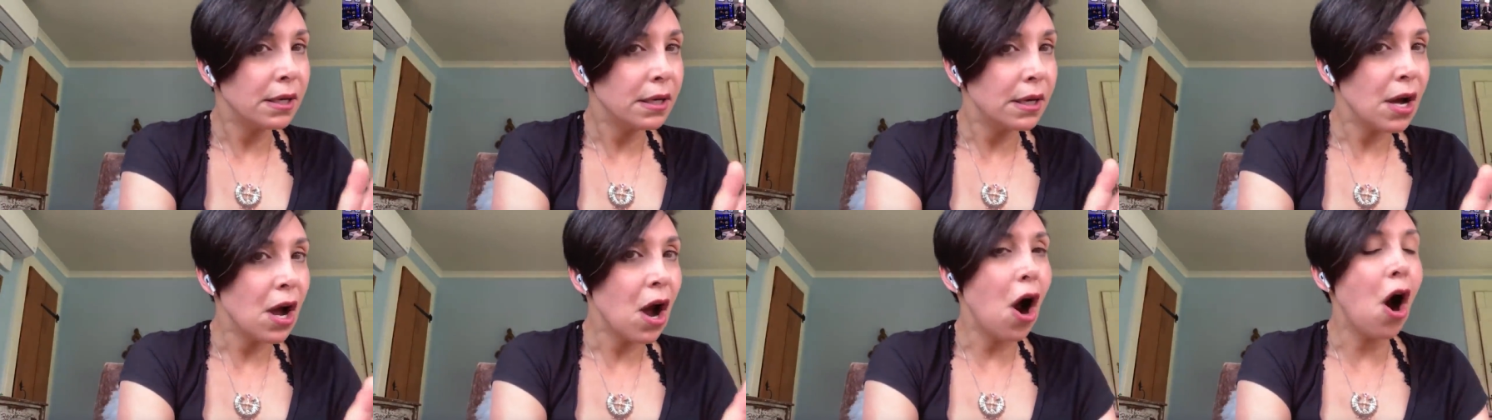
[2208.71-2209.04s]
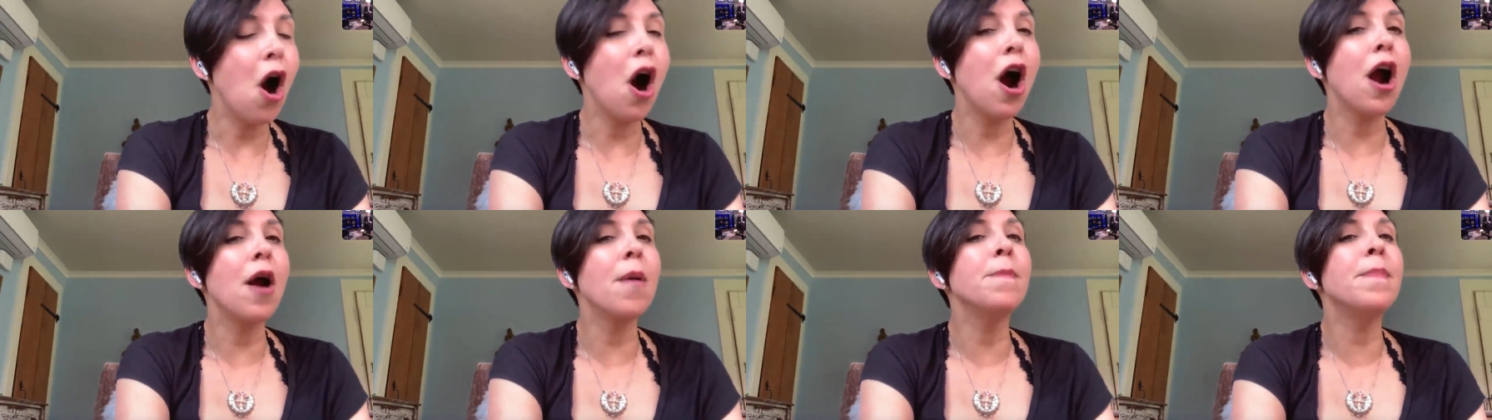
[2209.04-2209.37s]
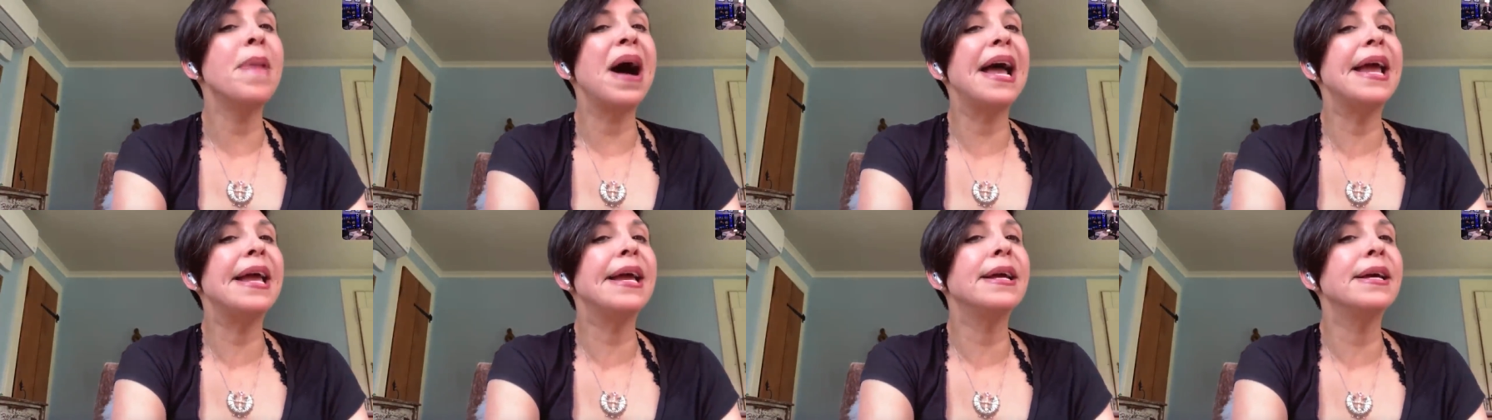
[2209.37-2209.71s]
are
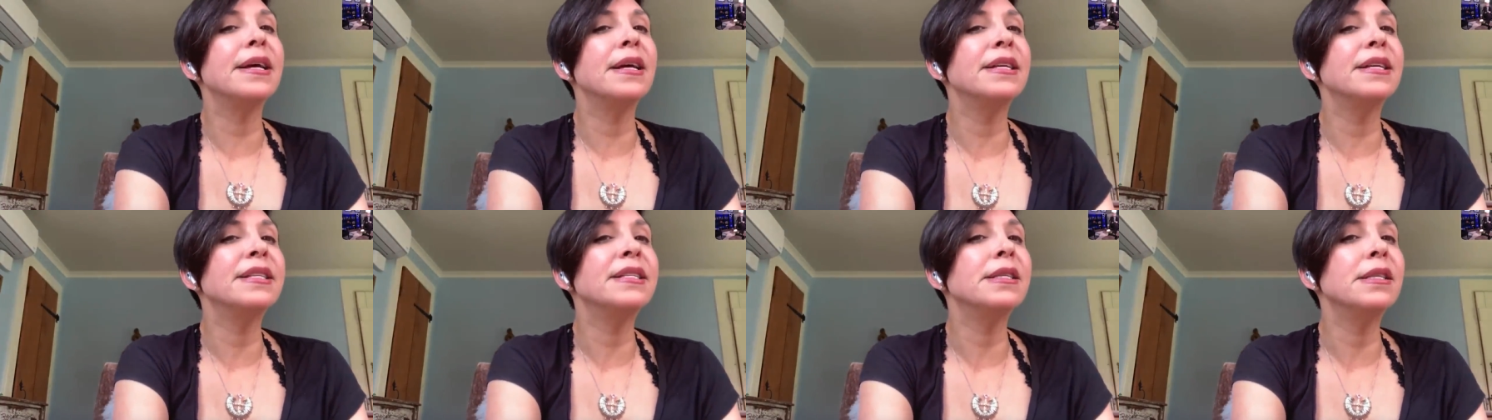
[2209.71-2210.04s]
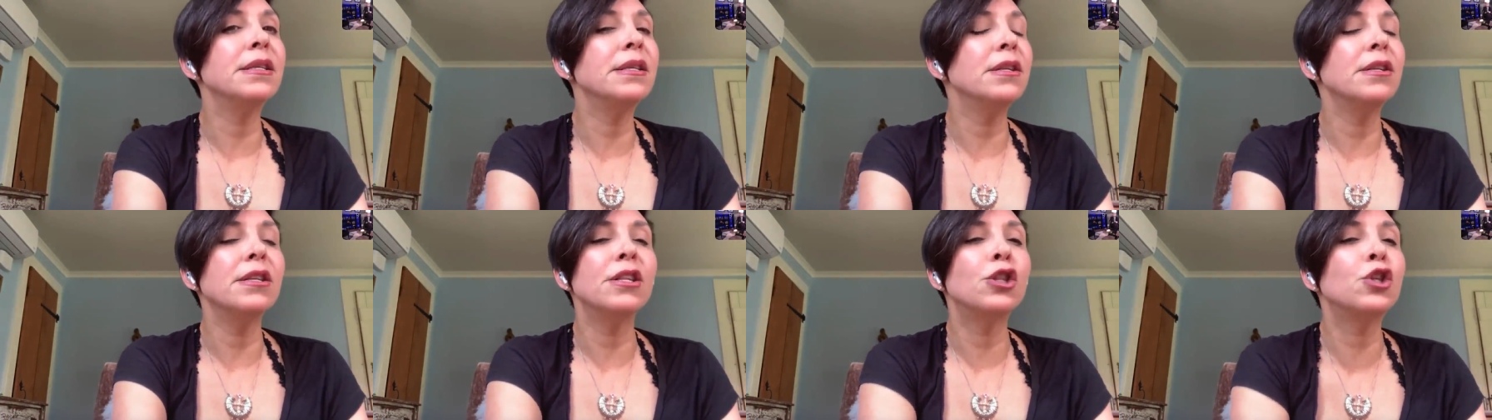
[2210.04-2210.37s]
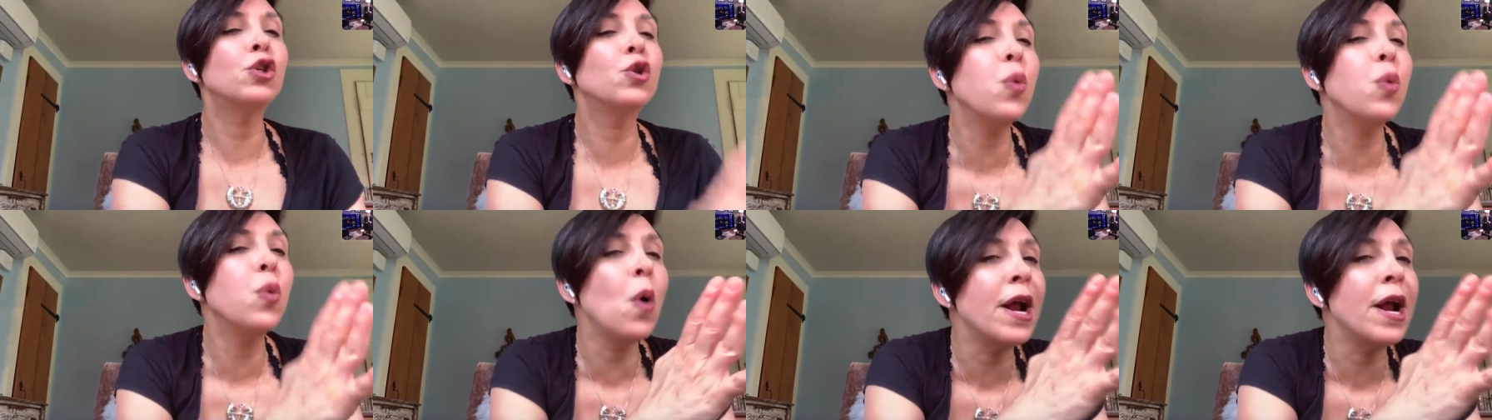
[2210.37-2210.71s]
my
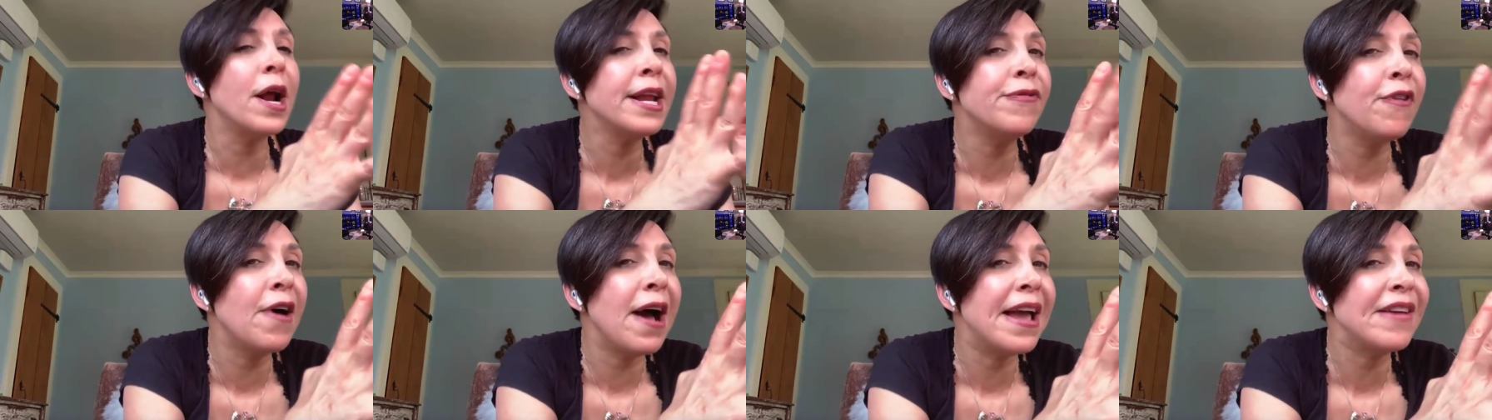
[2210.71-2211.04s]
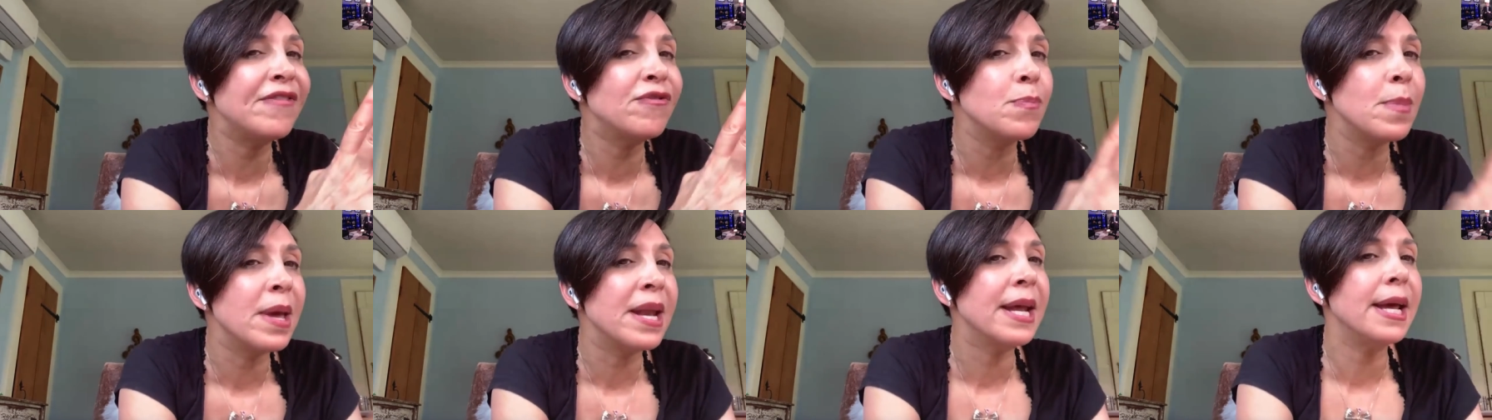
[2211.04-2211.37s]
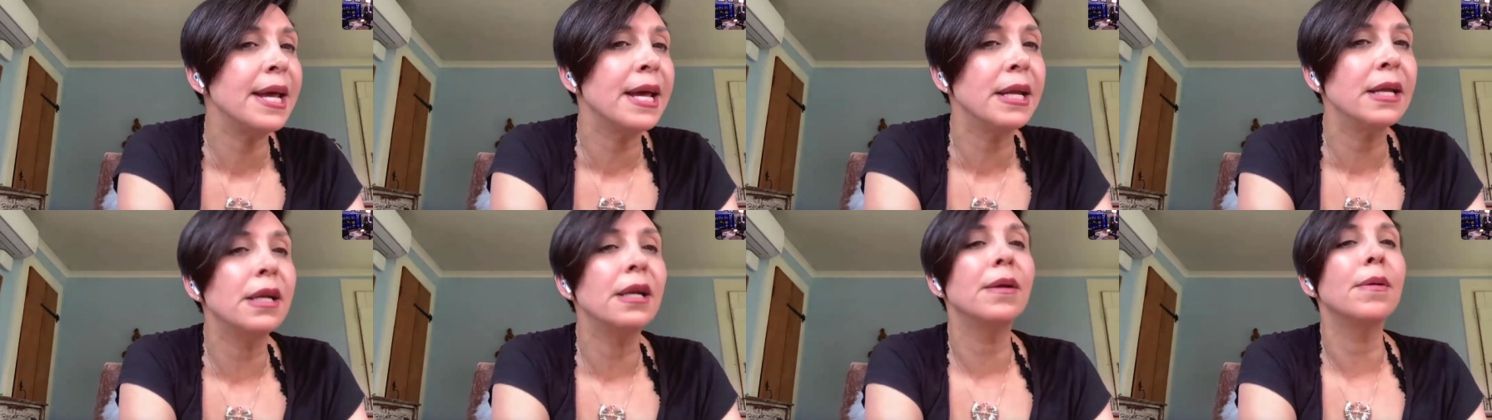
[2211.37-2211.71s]
25
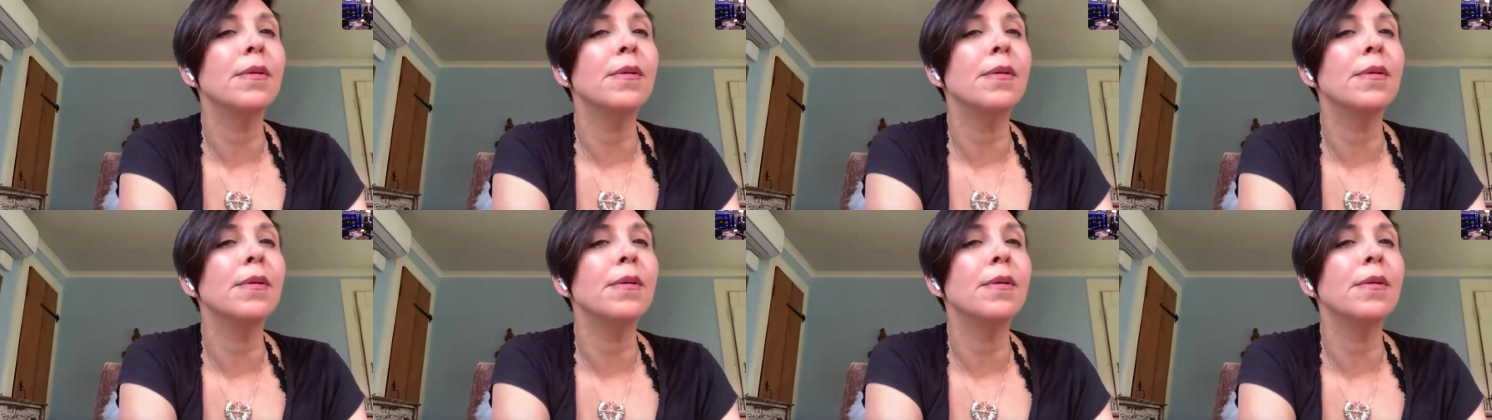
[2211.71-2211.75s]
minute